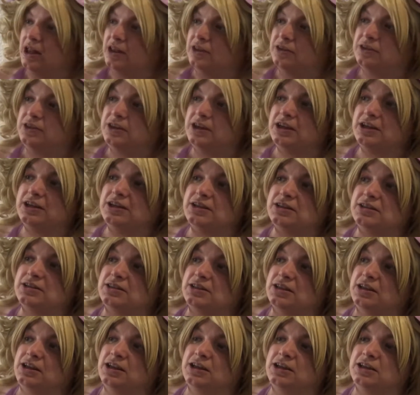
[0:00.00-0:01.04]
This
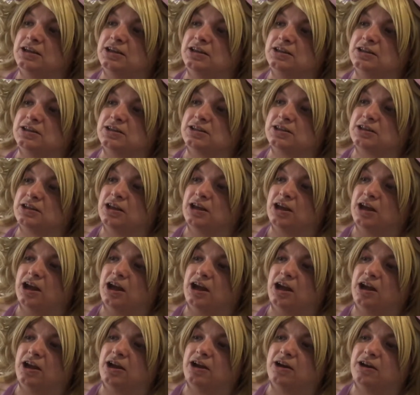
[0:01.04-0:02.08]
is
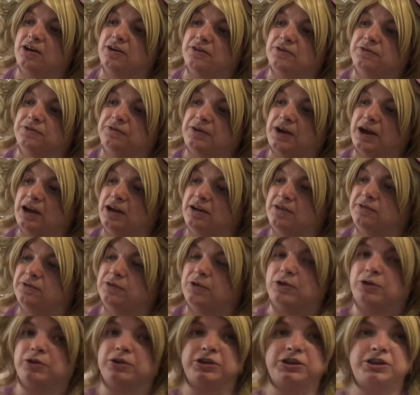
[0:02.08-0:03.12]
a
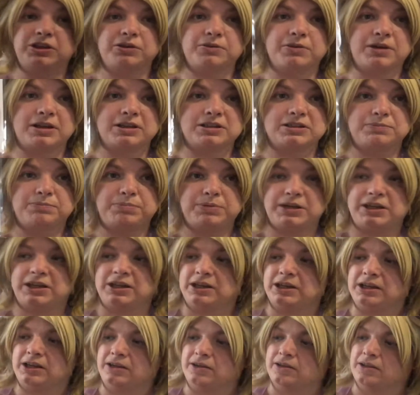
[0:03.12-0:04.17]
5-volt
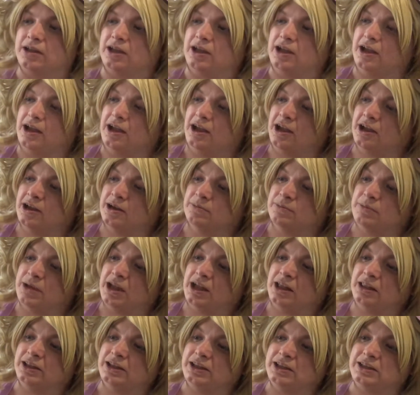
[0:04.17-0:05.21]
USB
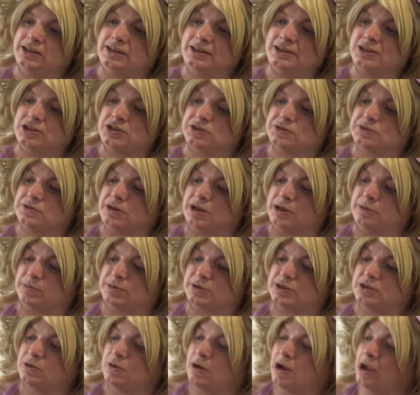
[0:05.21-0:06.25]
LED strip.
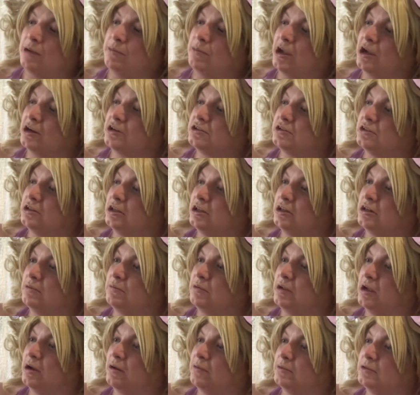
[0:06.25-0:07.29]
So I'm actually going to
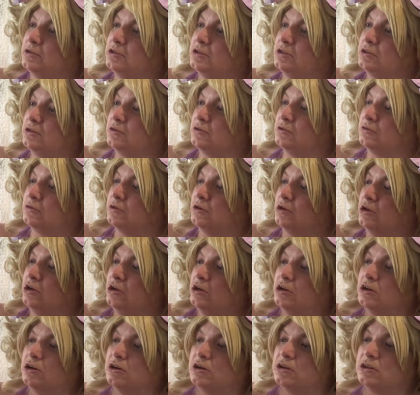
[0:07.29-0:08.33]
be able to
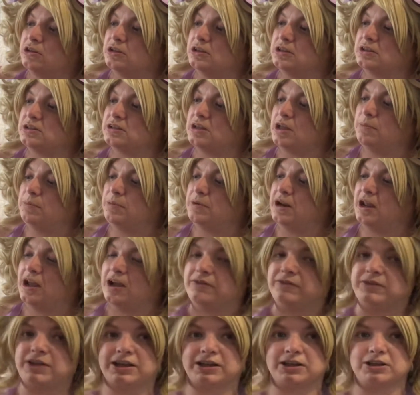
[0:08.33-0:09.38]
hook this up and
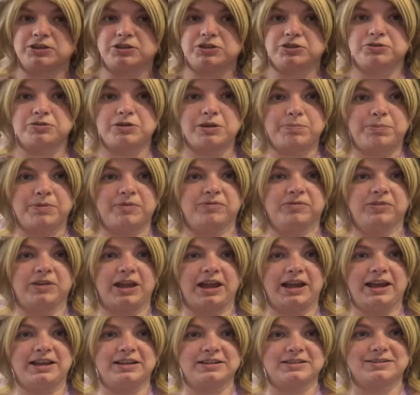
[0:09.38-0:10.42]
have like a strip of
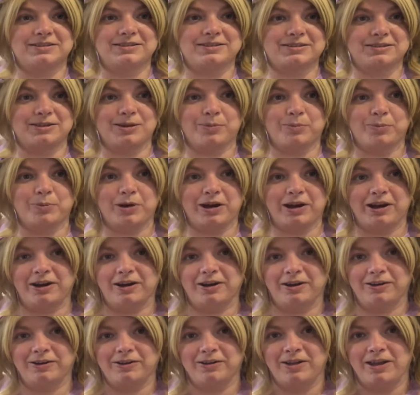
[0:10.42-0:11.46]
lights
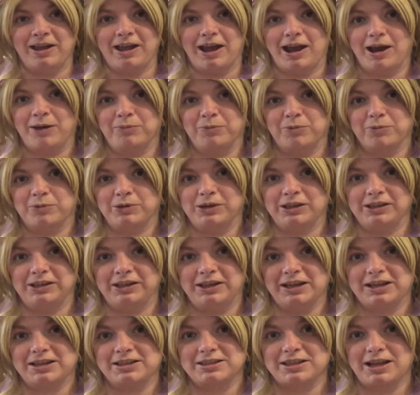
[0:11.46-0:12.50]
somewhere. I'm really
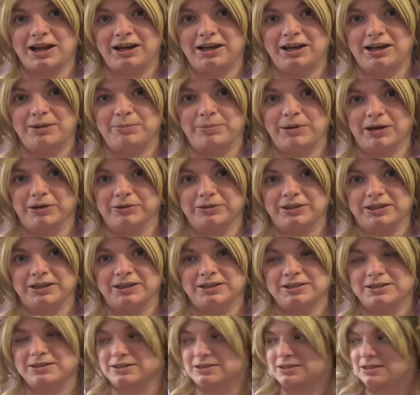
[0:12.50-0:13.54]
excited about
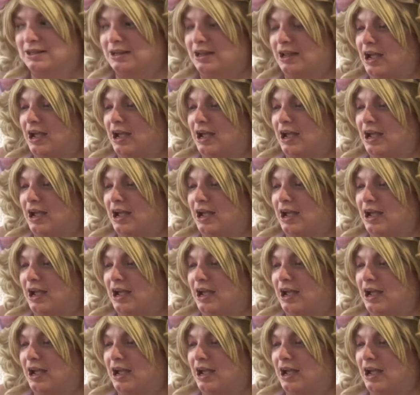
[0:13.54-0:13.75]
this.